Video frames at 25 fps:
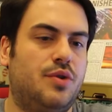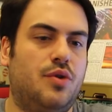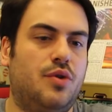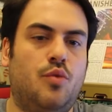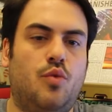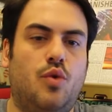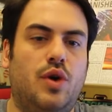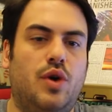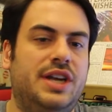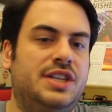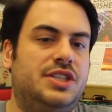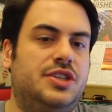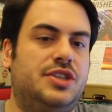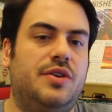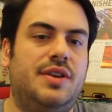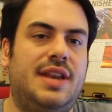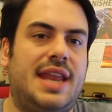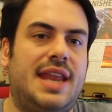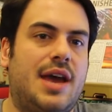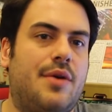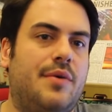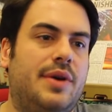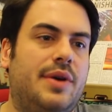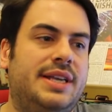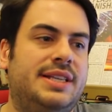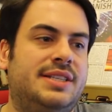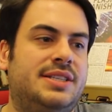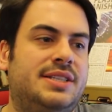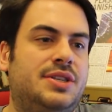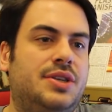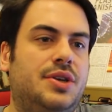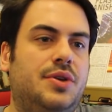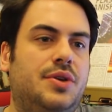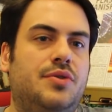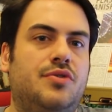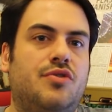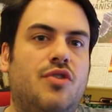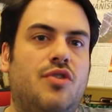What he's doing now is
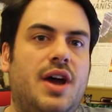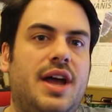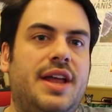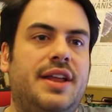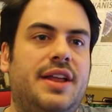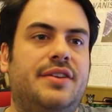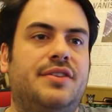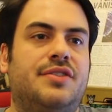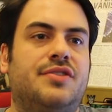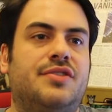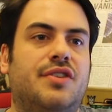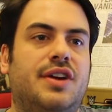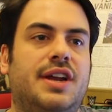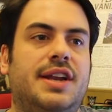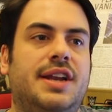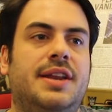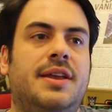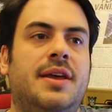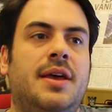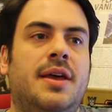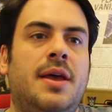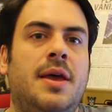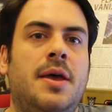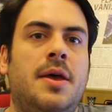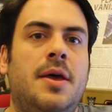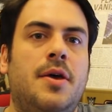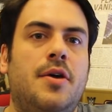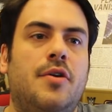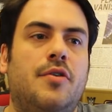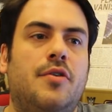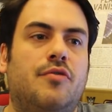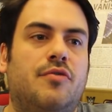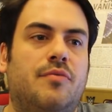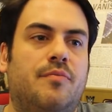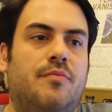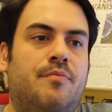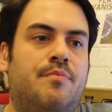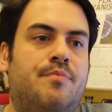to try, try and
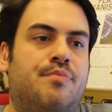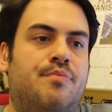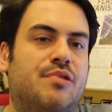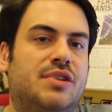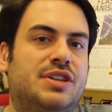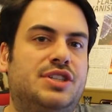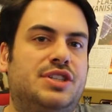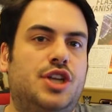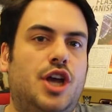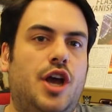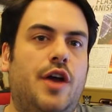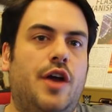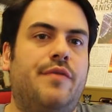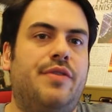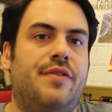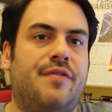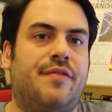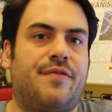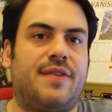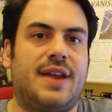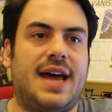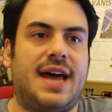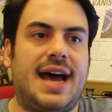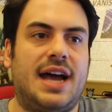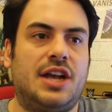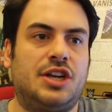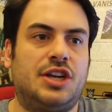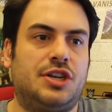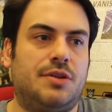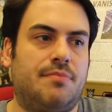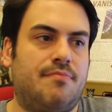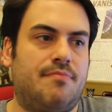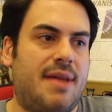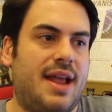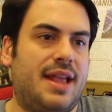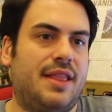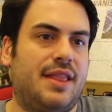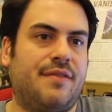preserve the Flash
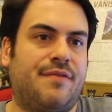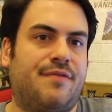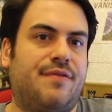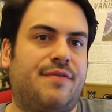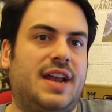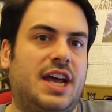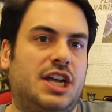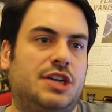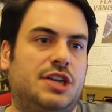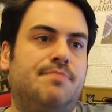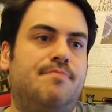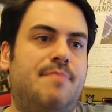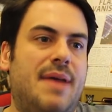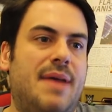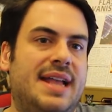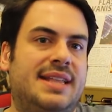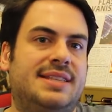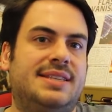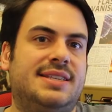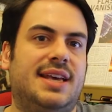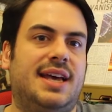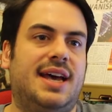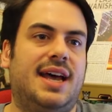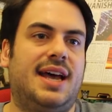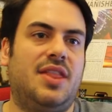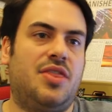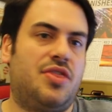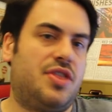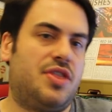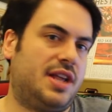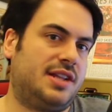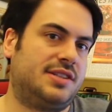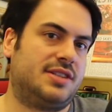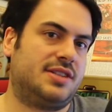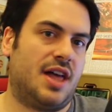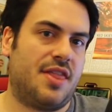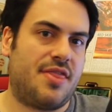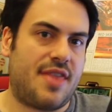and make the Flash better and
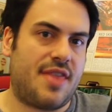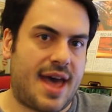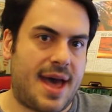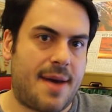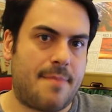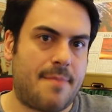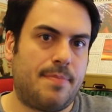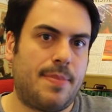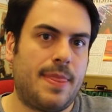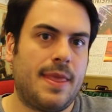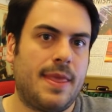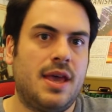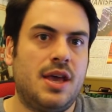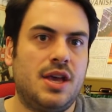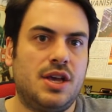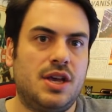things like that.